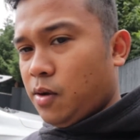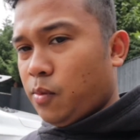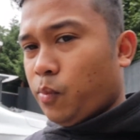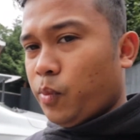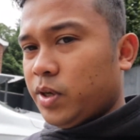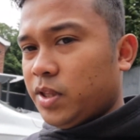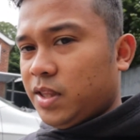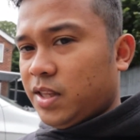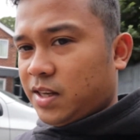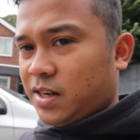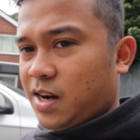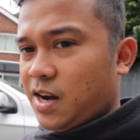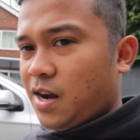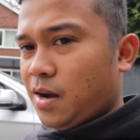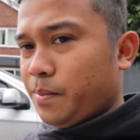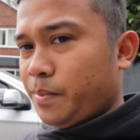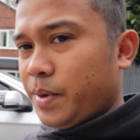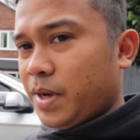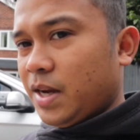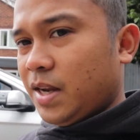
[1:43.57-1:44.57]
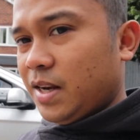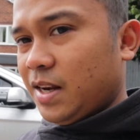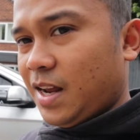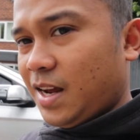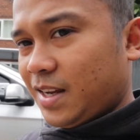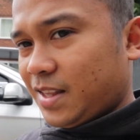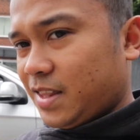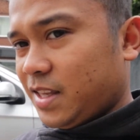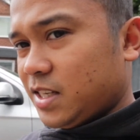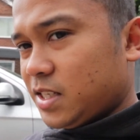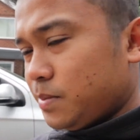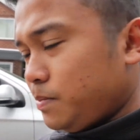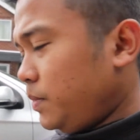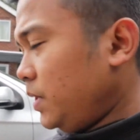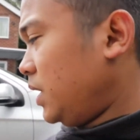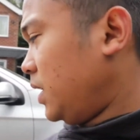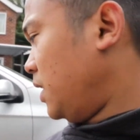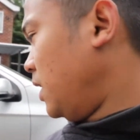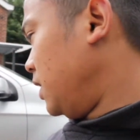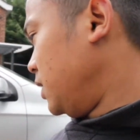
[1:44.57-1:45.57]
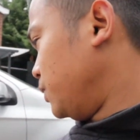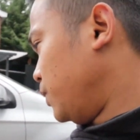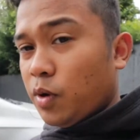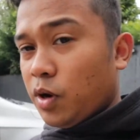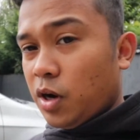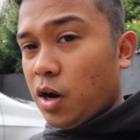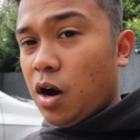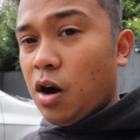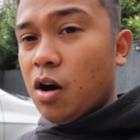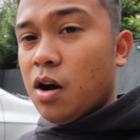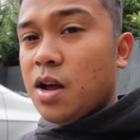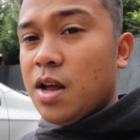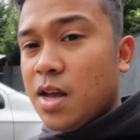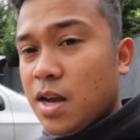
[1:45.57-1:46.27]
with the car being like this because not